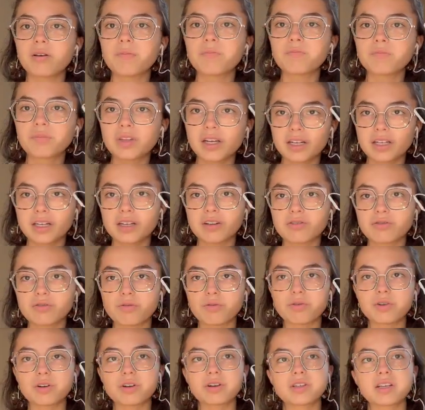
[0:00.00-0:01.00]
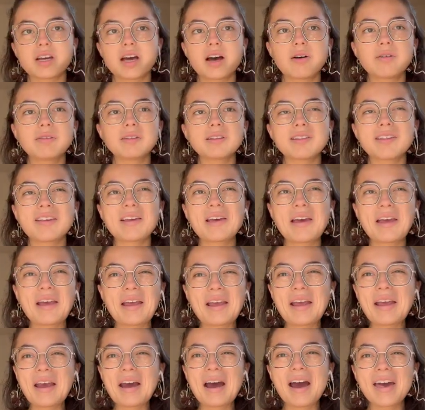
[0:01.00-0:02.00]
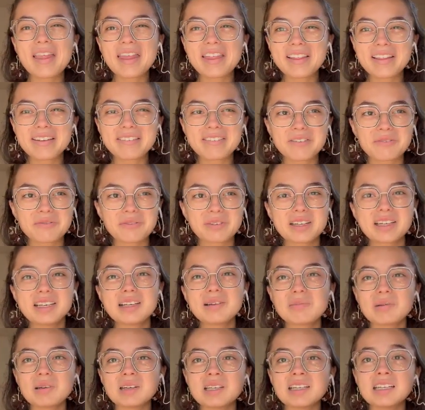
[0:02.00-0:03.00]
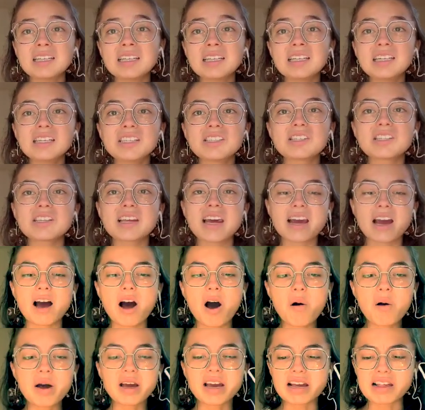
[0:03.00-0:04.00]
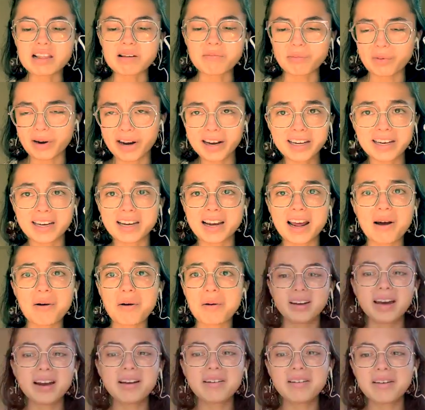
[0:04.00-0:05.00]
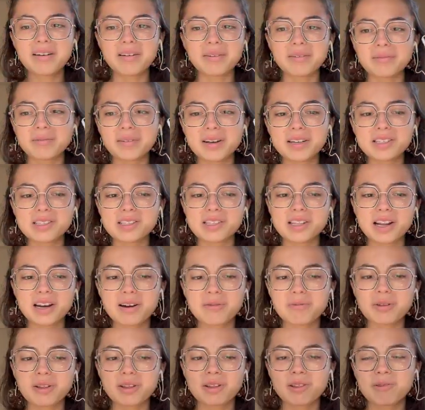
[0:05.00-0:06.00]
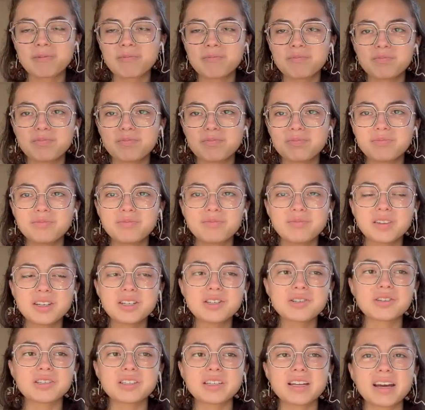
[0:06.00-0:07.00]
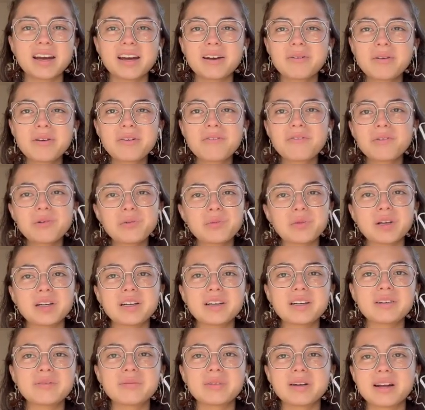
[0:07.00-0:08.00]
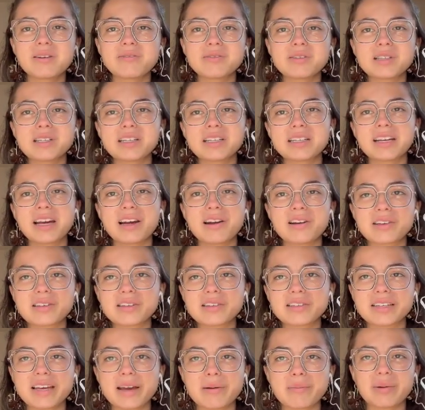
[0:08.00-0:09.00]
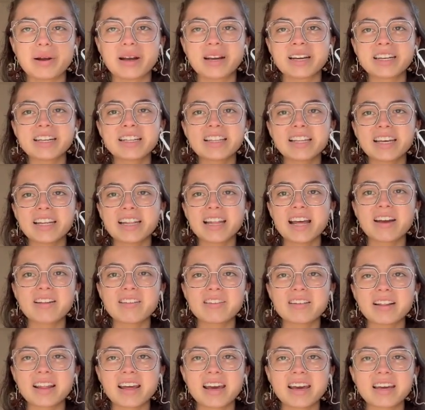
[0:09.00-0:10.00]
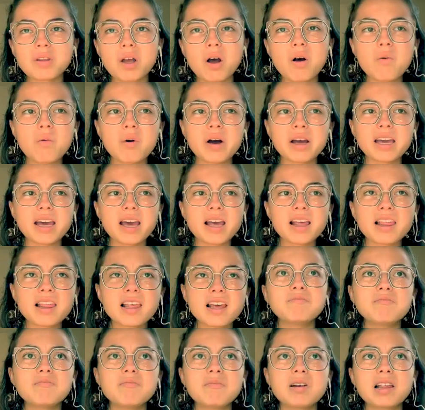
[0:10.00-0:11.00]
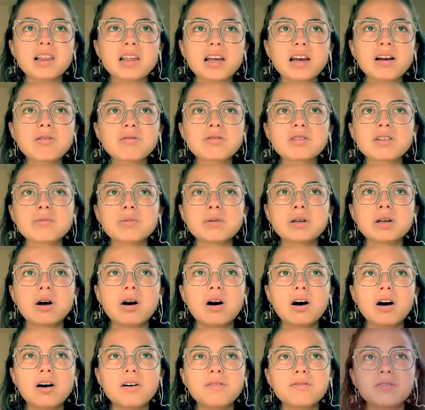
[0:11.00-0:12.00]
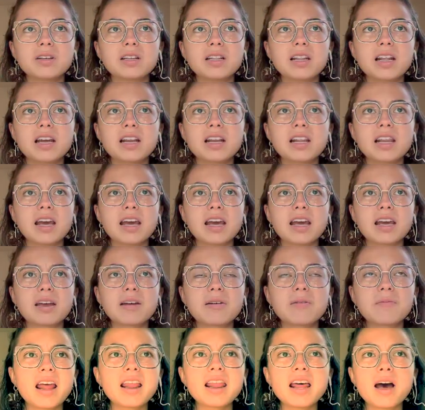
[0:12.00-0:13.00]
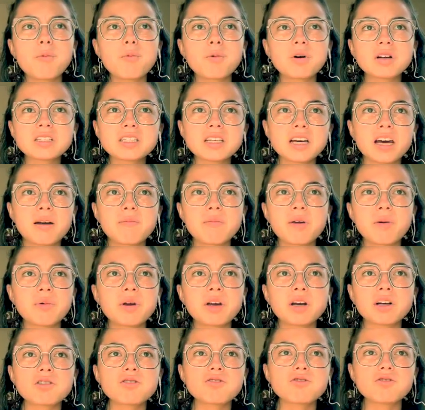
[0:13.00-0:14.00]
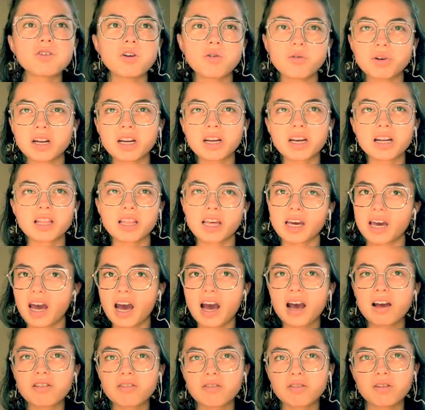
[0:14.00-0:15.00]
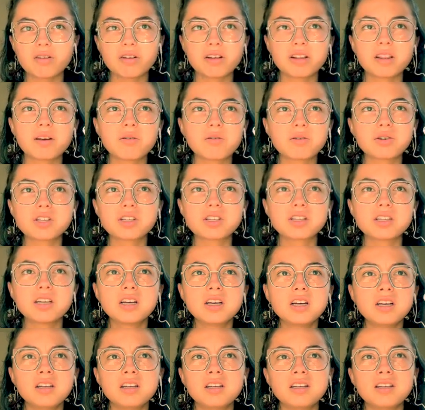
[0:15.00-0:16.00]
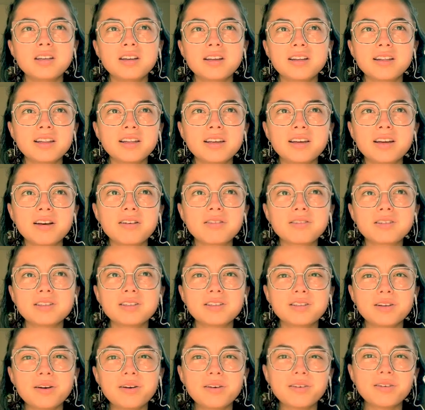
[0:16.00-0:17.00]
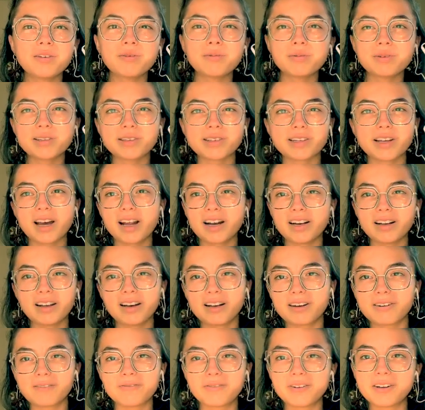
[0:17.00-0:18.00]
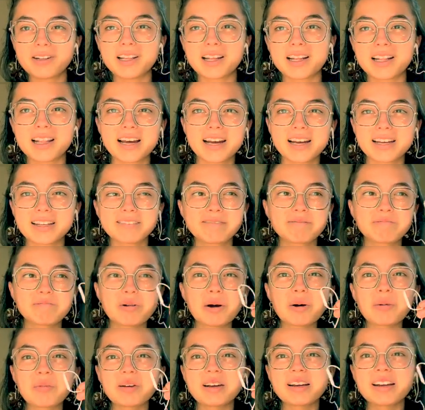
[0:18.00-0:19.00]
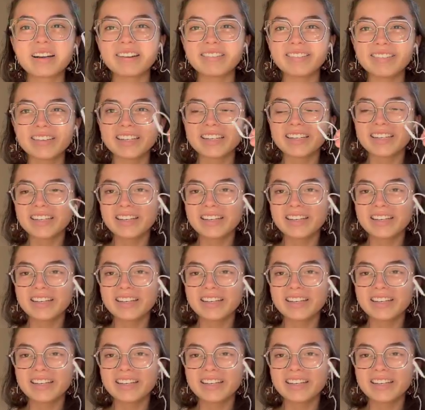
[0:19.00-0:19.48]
Danielle's orders out, and I thought that was funny, but she's like, oh, I guess I'm pregnant now. I don't know. I just thought it was interesting. I always feel weird whenever characters get pregnant like that, and they're like, oh, I guess my cycles have been off, and then like, and that one time that we got snowed in at the castle, and there was just nothing else to do, and we just had a lot of fun in that moment. I'm like,